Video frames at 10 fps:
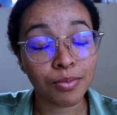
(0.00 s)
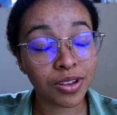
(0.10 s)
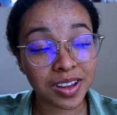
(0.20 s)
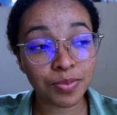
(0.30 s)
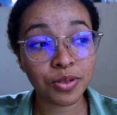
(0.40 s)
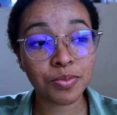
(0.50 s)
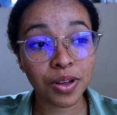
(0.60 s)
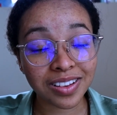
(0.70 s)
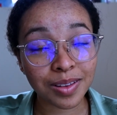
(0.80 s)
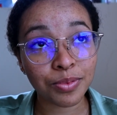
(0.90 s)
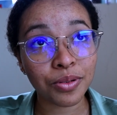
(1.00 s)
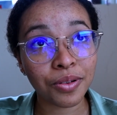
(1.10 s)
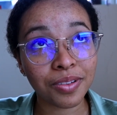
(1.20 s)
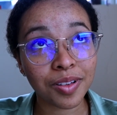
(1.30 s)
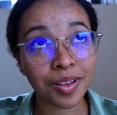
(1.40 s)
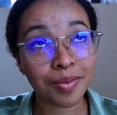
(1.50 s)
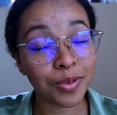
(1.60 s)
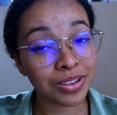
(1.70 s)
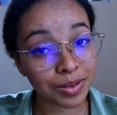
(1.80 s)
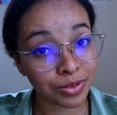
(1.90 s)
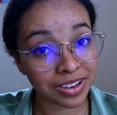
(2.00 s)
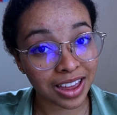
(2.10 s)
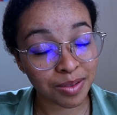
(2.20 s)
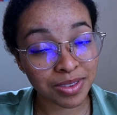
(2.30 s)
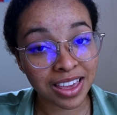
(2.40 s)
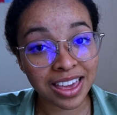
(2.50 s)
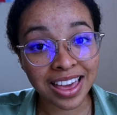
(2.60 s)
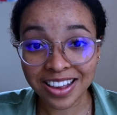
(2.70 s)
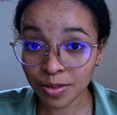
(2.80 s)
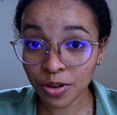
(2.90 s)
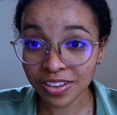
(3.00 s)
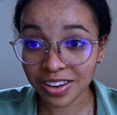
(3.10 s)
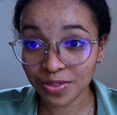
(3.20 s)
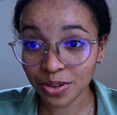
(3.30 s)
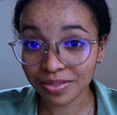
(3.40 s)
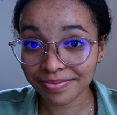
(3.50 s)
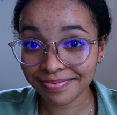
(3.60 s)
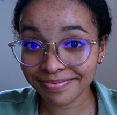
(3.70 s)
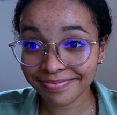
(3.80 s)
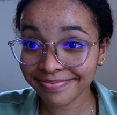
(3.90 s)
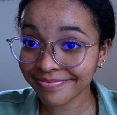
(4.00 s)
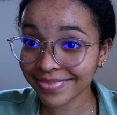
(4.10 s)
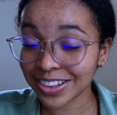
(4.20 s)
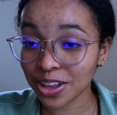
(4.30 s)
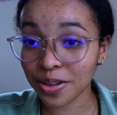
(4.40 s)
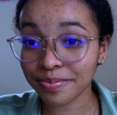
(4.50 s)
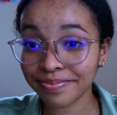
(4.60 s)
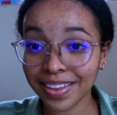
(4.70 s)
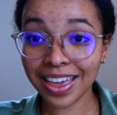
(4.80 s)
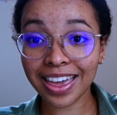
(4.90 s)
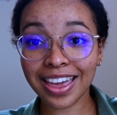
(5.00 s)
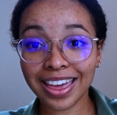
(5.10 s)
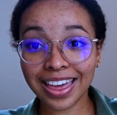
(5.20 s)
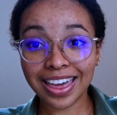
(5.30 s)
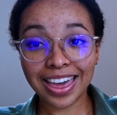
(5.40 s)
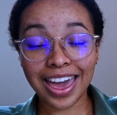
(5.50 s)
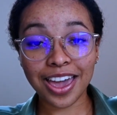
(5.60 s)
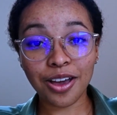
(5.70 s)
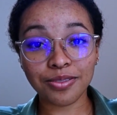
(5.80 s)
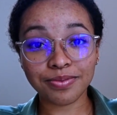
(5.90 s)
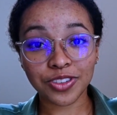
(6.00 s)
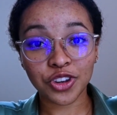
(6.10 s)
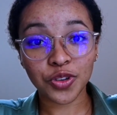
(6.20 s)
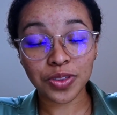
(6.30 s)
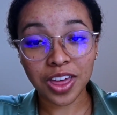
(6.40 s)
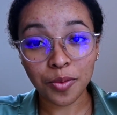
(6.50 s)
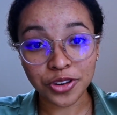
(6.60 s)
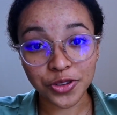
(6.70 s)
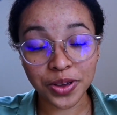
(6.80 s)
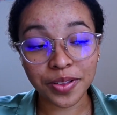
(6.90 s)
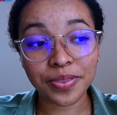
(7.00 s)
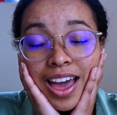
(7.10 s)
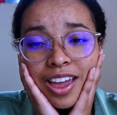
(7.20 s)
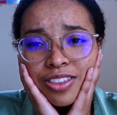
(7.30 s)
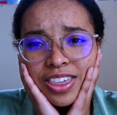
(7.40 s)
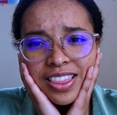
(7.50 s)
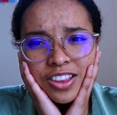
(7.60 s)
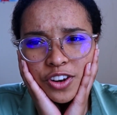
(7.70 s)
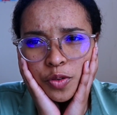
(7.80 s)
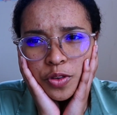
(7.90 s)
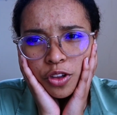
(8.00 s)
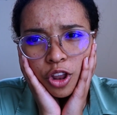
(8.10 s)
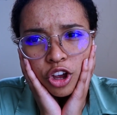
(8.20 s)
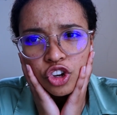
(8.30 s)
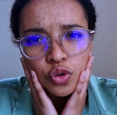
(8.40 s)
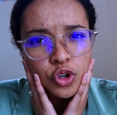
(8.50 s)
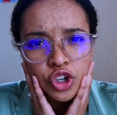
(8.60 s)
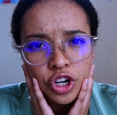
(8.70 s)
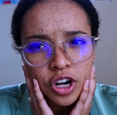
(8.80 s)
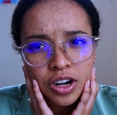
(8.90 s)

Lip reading: multiple times as a positive fuel. So hey ho, you do with that what you will. I think this video was a lot shorter